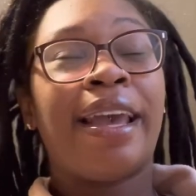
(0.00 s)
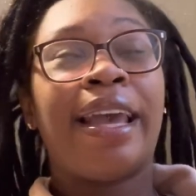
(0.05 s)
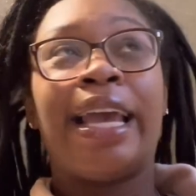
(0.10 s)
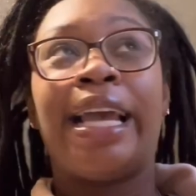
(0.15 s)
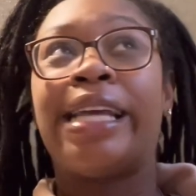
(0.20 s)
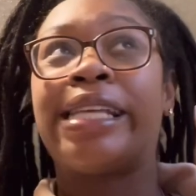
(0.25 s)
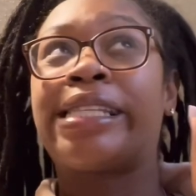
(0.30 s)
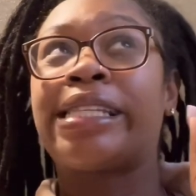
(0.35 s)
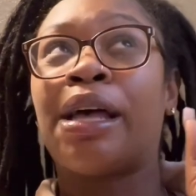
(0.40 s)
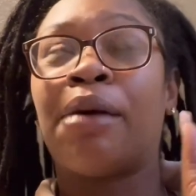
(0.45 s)

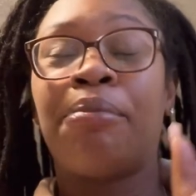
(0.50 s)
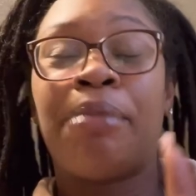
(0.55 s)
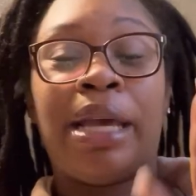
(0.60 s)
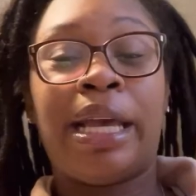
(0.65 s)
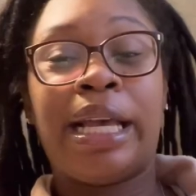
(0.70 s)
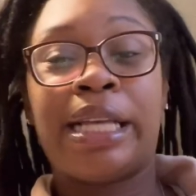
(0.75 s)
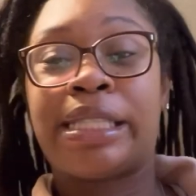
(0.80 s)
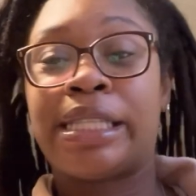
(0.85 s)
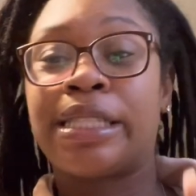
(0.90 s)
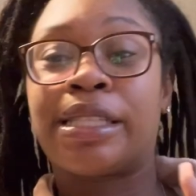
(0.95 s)
It's a
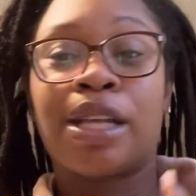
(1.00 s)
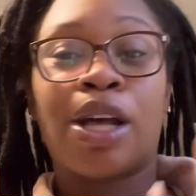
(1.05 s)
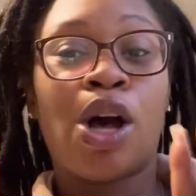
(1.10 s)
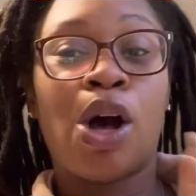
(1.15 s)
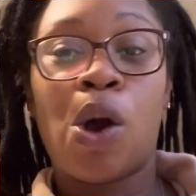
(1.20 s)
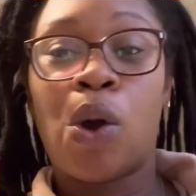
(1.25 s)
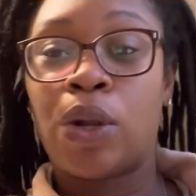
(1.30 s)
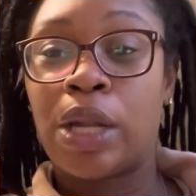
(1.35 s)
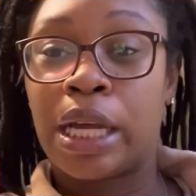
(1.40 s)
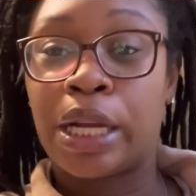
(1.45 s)
mess. It's a
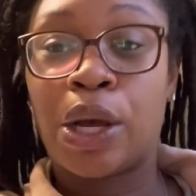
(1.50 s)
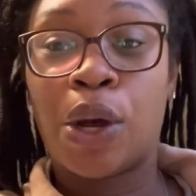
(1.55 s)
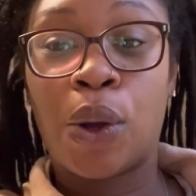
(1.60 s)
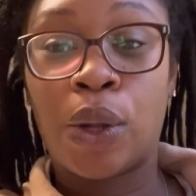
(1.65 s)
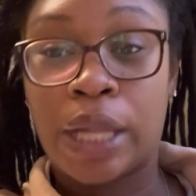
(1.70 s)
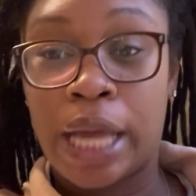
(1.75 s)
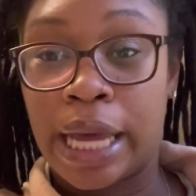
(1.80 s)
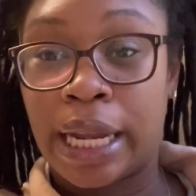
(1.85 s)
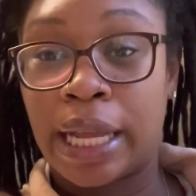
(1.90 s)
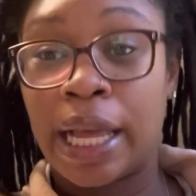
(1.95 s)
whole lot, a whole
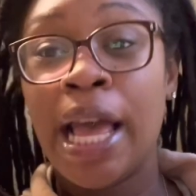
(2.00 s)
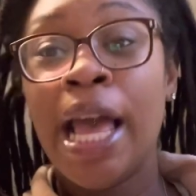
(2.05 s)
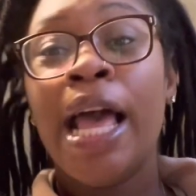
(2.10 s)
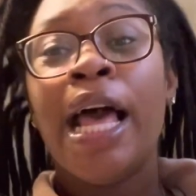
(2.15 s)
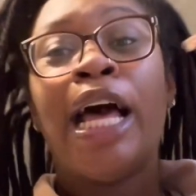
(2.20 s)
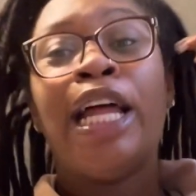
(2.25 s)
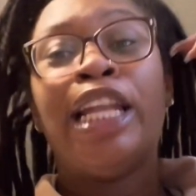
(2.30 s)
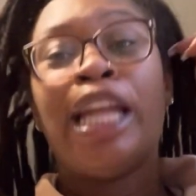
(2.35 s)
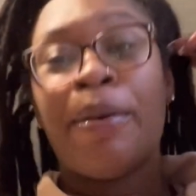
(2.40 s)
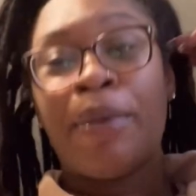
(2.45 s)
lot.
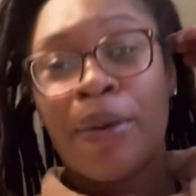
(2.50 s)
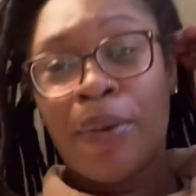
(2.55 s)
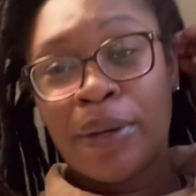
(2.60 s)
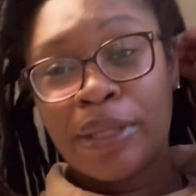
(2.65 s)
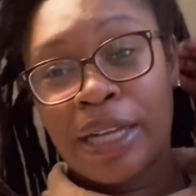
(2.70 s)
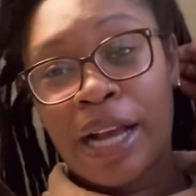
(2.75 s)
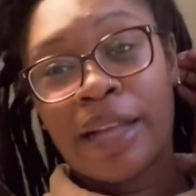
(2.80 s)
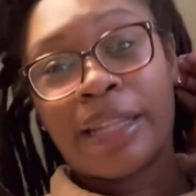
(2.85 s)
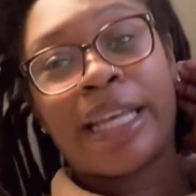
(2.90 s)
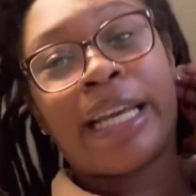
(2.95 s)
Let me know what
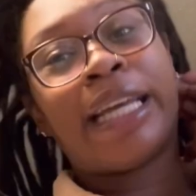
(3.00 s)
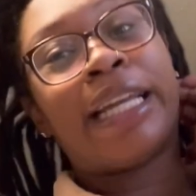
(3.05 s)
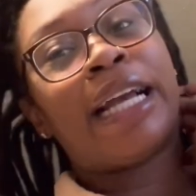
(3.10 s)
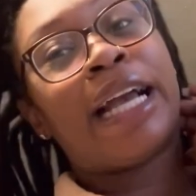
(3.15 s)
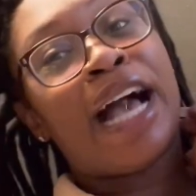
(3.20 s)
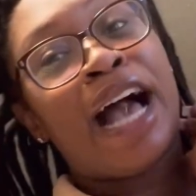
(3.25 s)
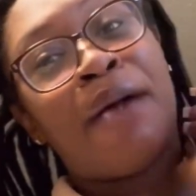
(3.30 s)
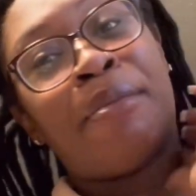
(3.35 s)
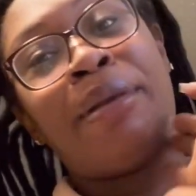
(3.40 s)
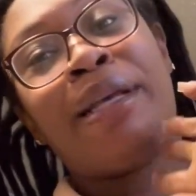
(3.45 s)
y'all think in the
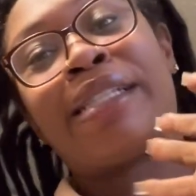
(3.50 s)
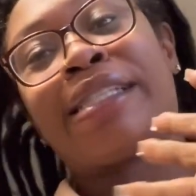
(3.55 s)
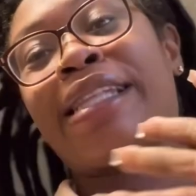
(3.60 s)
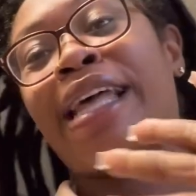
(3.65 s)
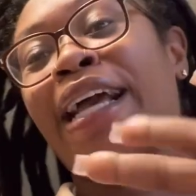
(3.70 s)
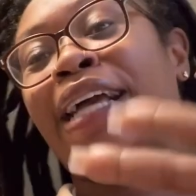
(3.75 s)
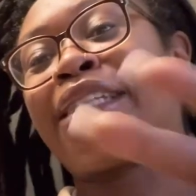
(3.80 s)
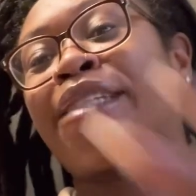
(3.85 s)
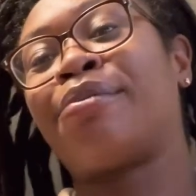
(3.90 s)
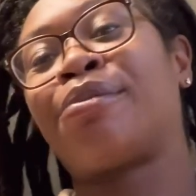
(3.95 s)
comments.
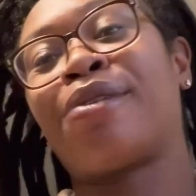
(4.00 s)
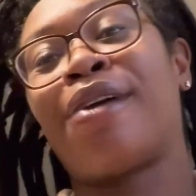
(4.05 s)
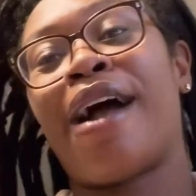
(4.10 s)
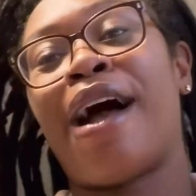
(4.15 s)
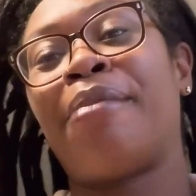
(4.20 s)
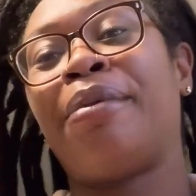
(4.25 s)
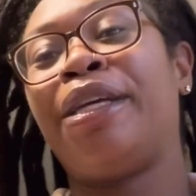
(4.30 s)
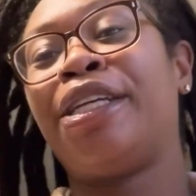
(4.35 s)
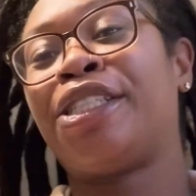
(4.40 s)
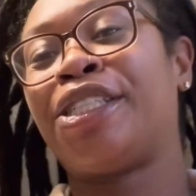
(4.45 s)
Like and
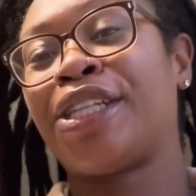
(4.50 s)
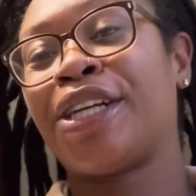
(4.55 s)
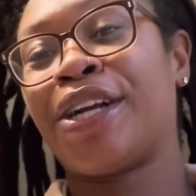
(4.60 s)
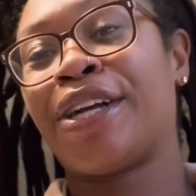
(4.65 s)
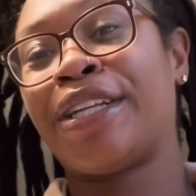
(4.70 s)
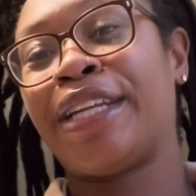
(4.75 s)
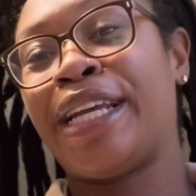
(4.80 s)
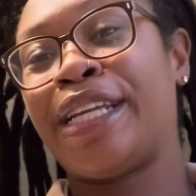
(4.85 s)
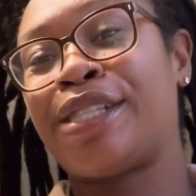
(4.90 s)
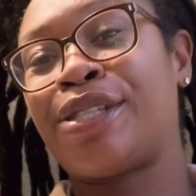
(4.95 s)
subscribe. It's Sugar
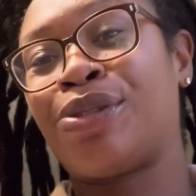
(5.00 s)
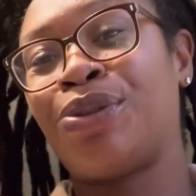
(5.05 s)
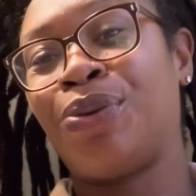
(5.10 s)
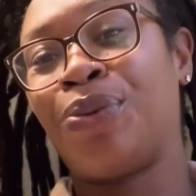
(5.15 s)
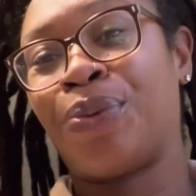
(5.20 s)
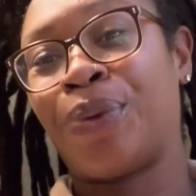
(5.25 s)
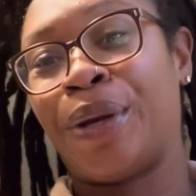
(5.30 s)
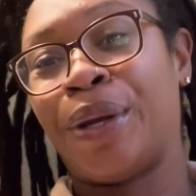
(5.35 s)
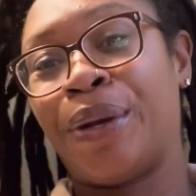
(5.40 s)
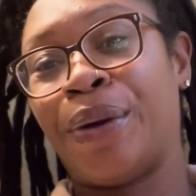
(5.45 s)
it's Too
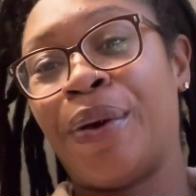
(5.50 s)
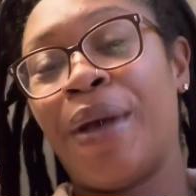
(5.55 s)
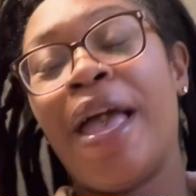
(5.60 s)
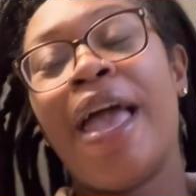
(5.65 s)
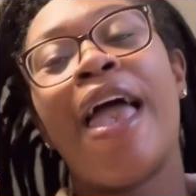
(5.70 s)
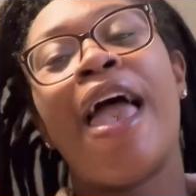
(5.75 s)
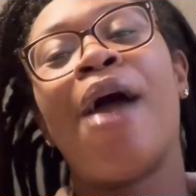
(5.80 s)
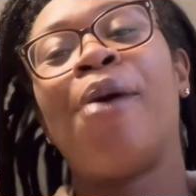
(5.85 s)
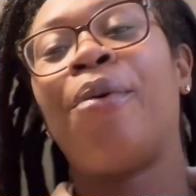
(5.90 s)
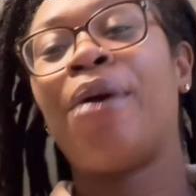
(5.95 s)
Real.
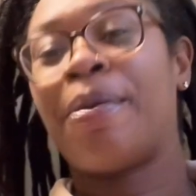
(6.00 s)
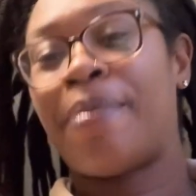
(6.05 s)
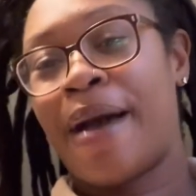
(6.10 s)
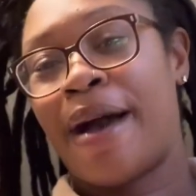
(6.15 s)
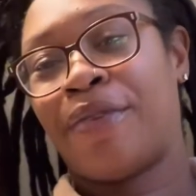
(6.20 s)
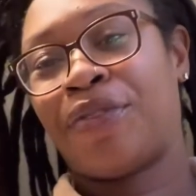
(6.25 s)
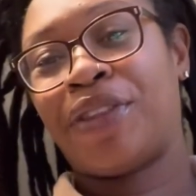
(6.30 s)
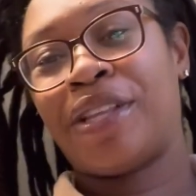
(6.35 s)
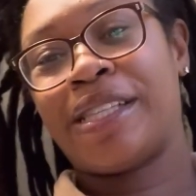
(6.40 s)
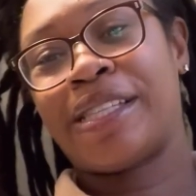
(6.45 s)
And we
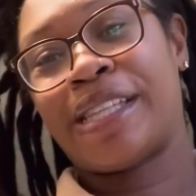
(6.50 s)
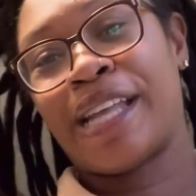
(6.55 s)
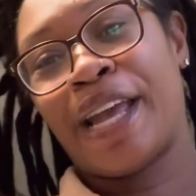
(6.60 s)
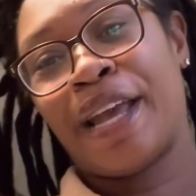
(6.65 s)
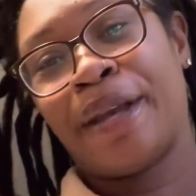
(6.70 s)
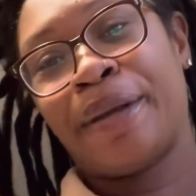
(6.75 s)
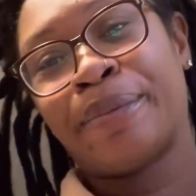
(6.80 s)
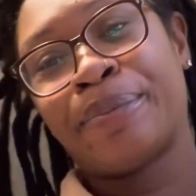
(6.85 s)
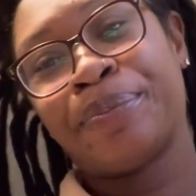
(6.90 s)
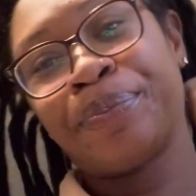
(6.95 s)
about out this
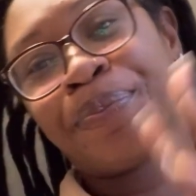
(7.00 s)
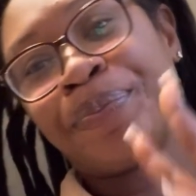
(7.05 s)
thing.